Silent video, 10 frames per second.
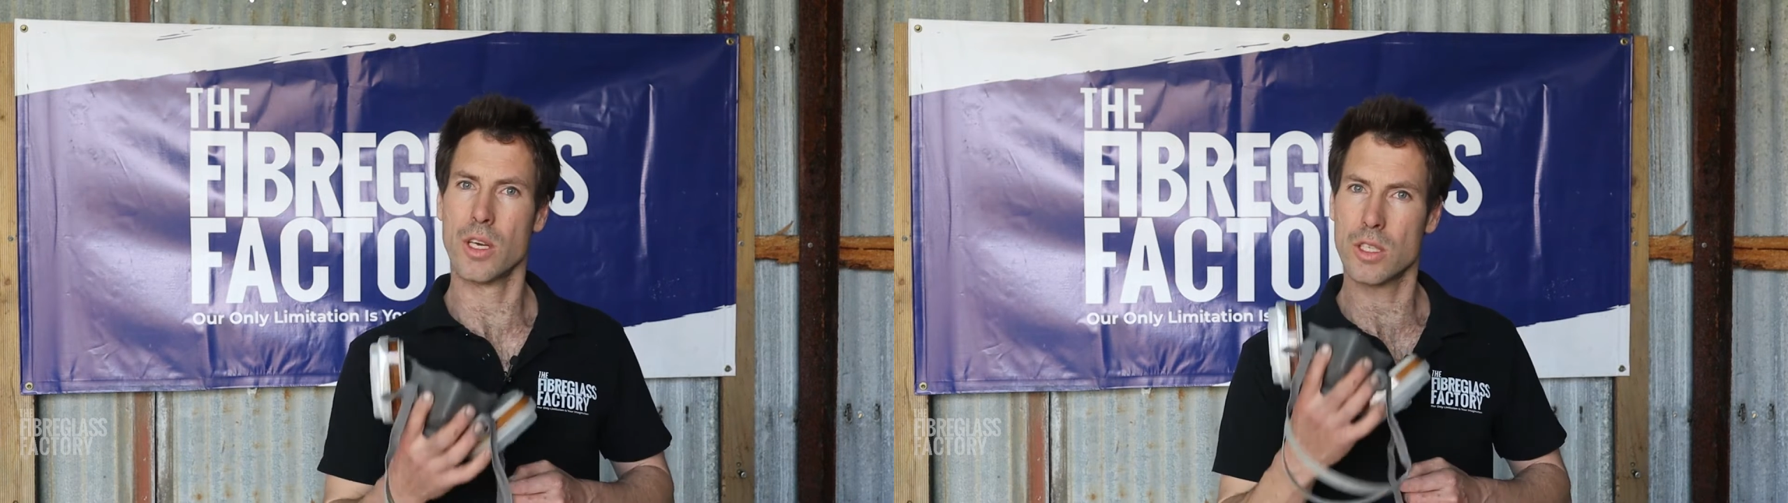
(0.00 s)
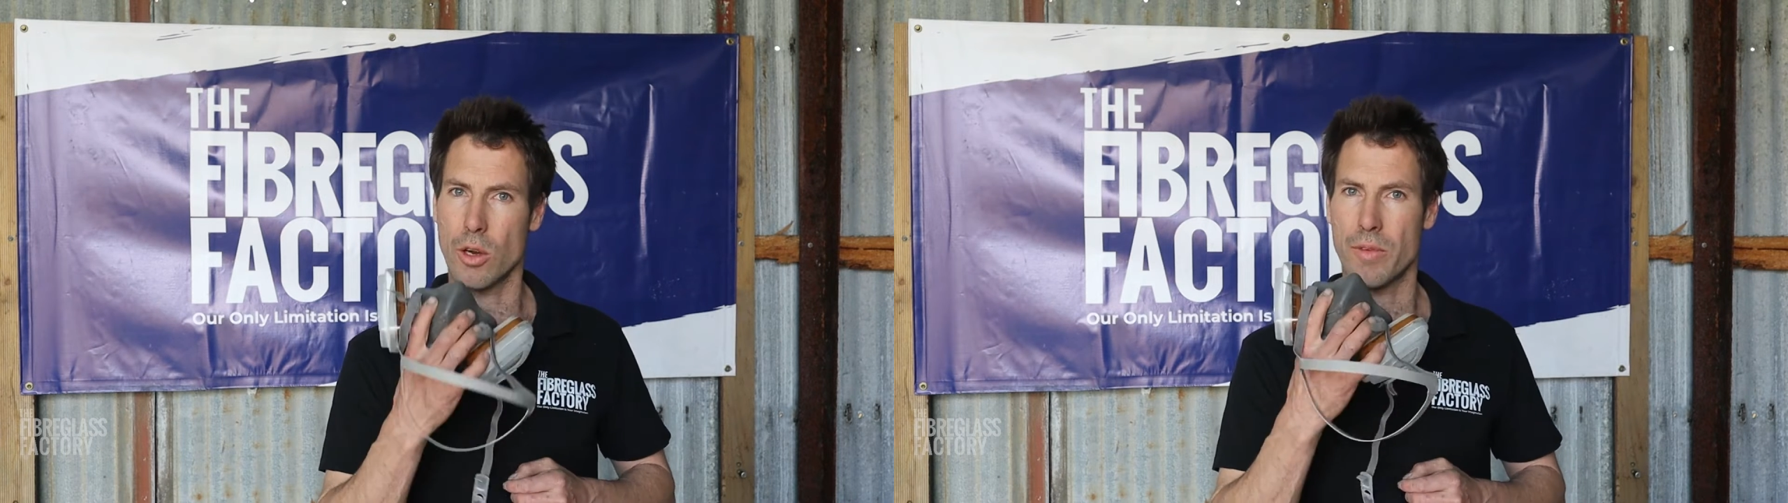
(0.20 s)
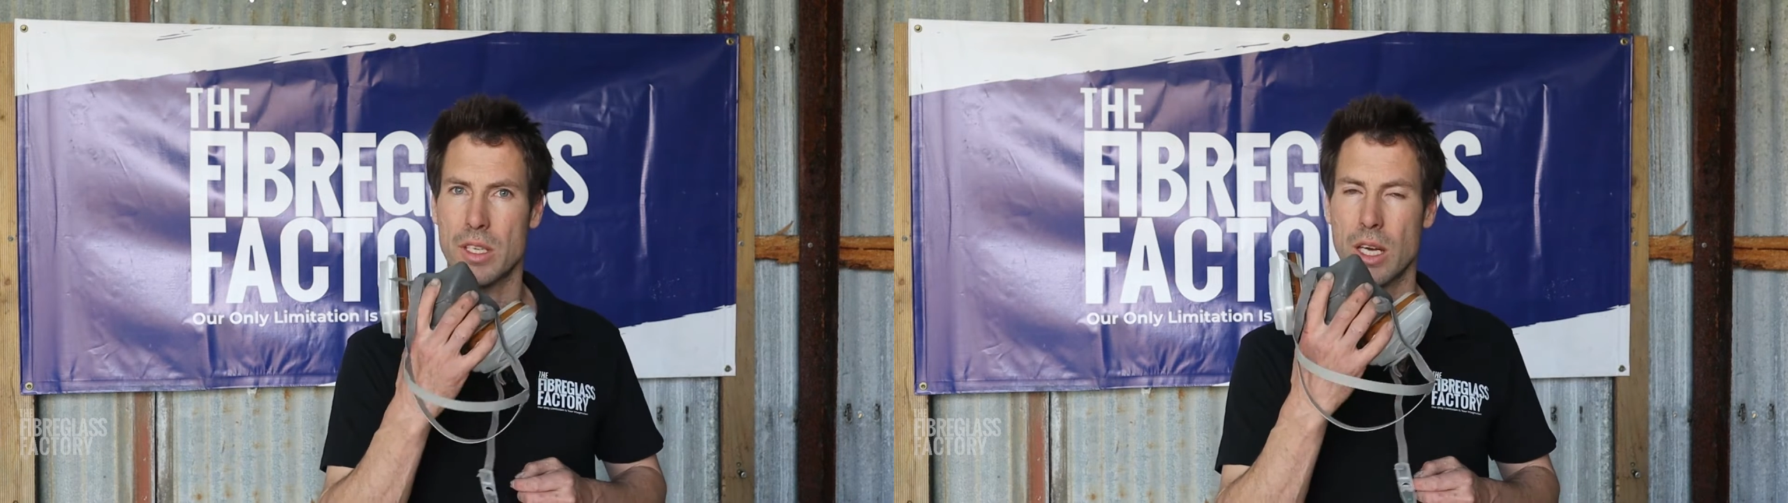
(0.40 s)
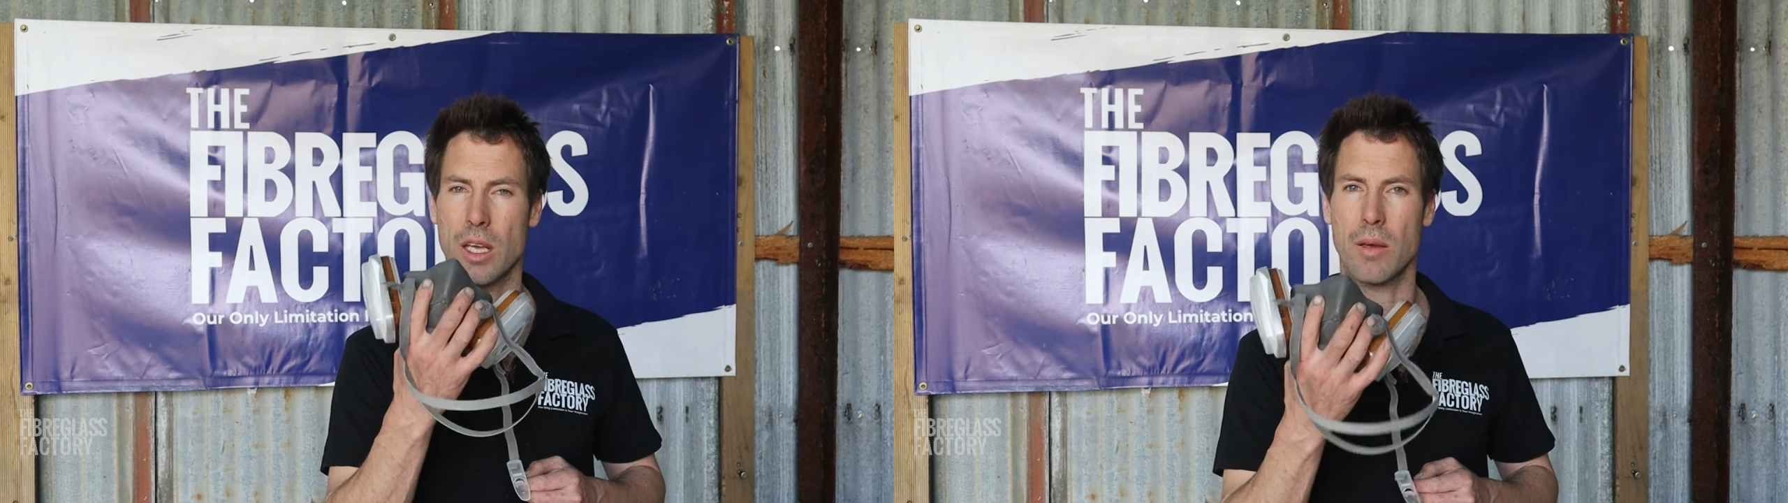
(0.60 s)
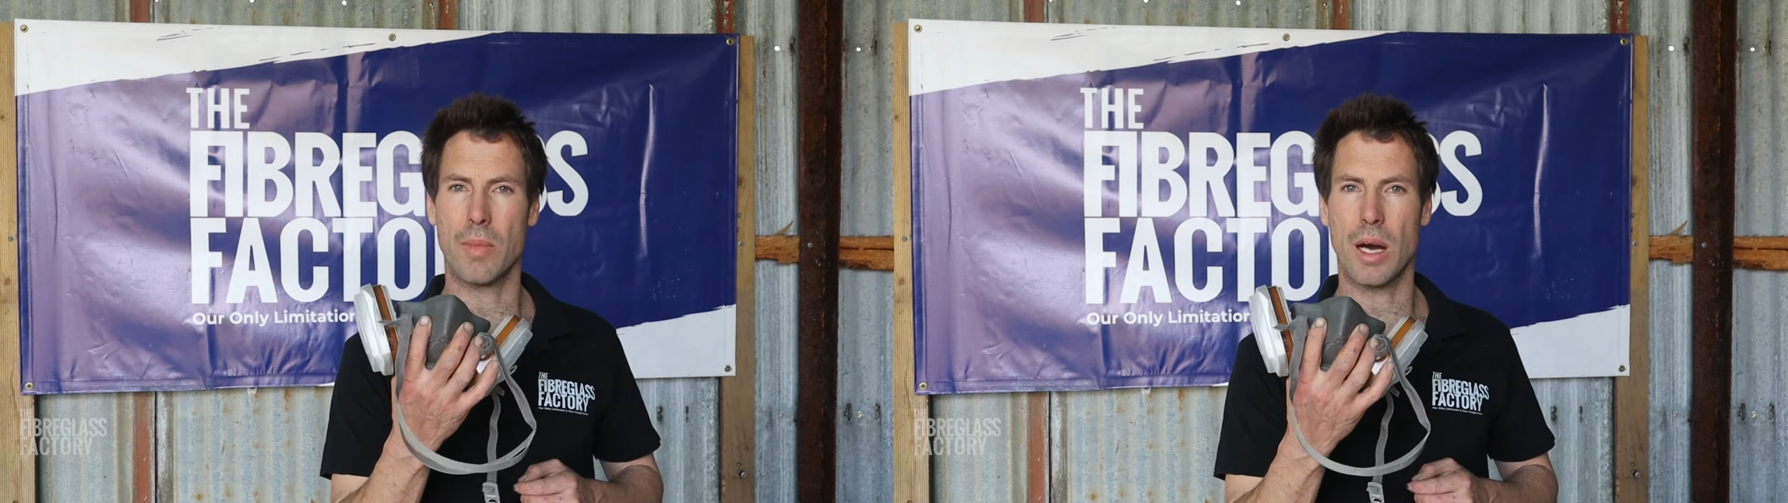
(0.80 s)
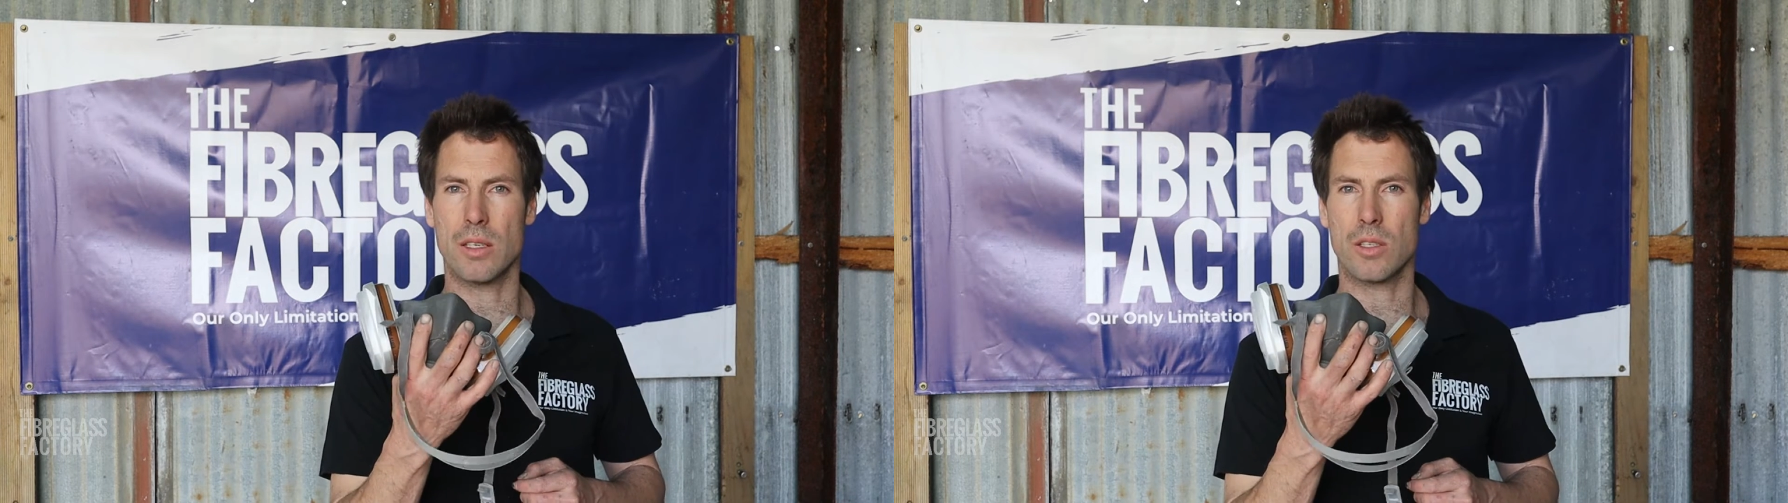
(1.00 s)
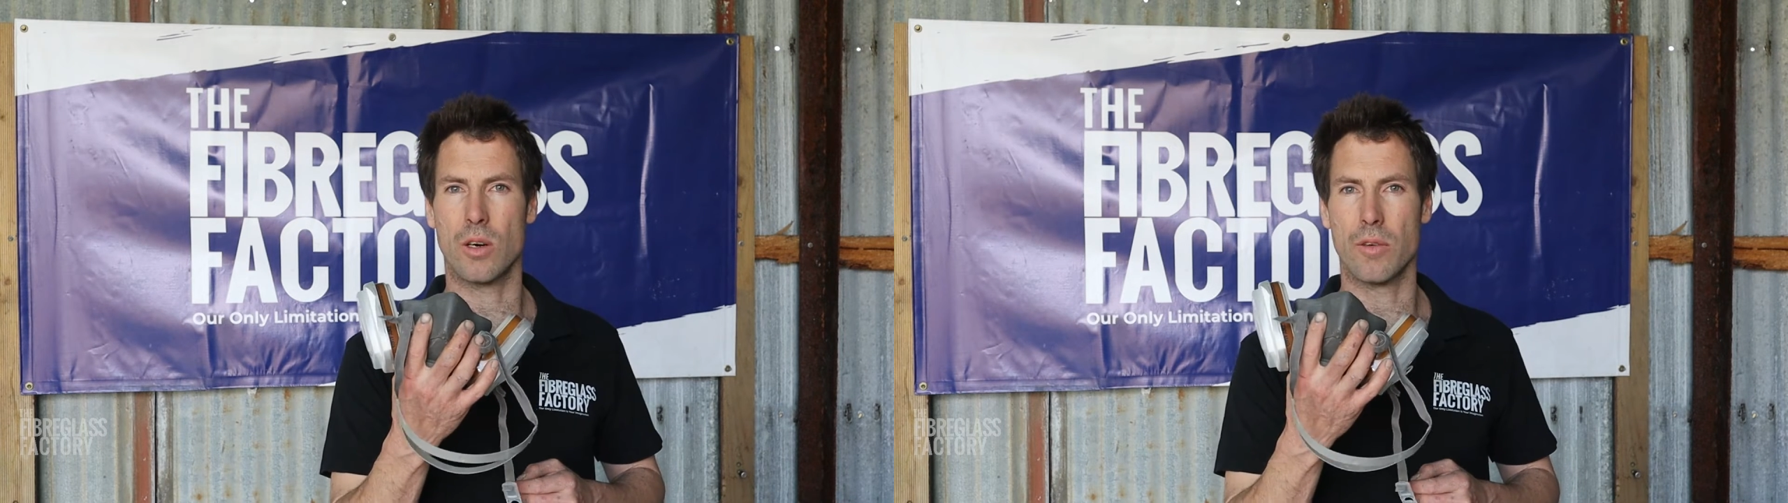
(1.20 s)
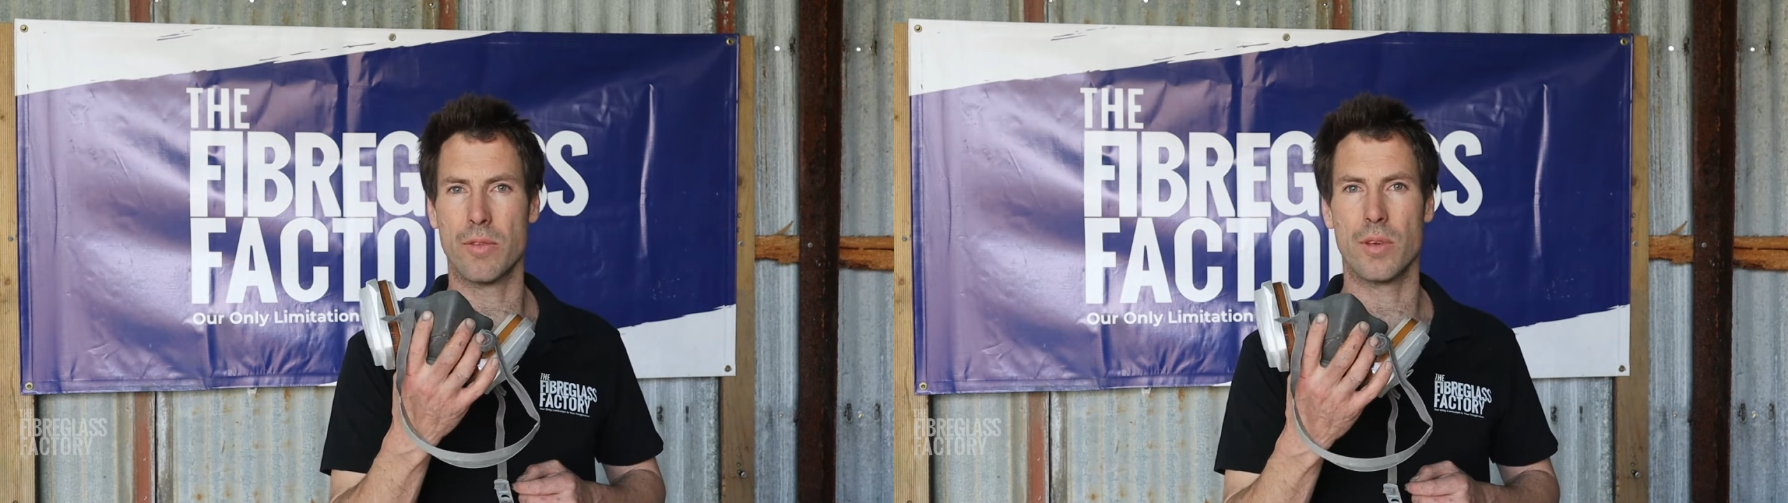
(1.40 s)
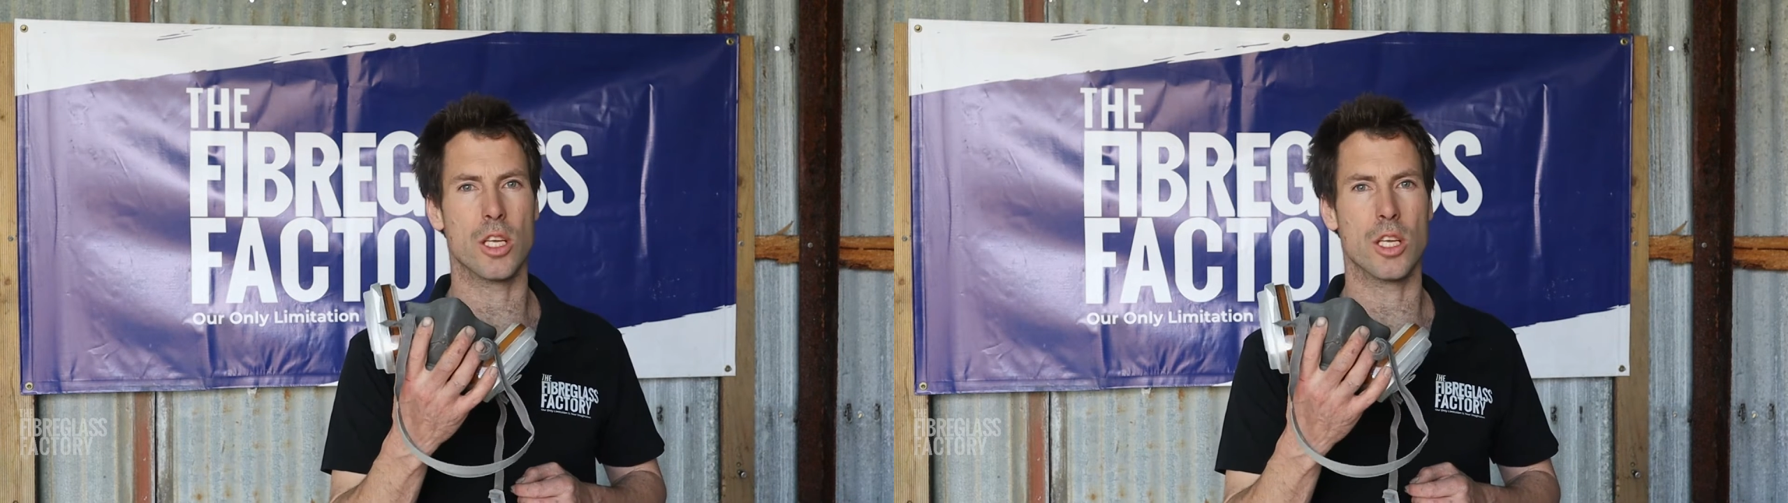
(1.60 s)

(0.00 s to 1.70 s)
So if you take your mask off,